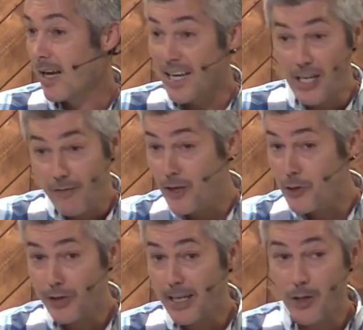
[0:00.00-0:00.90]

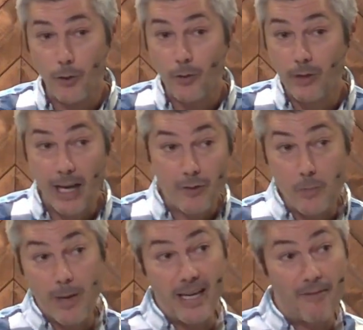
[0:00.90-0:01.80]
individually in your own lives, you
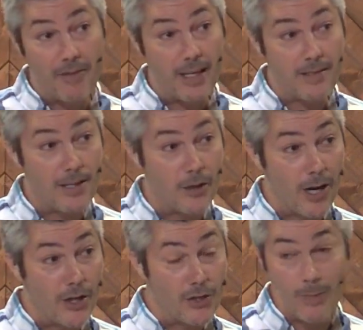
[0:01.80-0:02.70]
maybe have things that you're
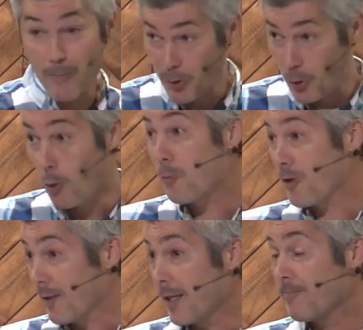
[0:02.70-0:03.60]
anxious about, but corporately,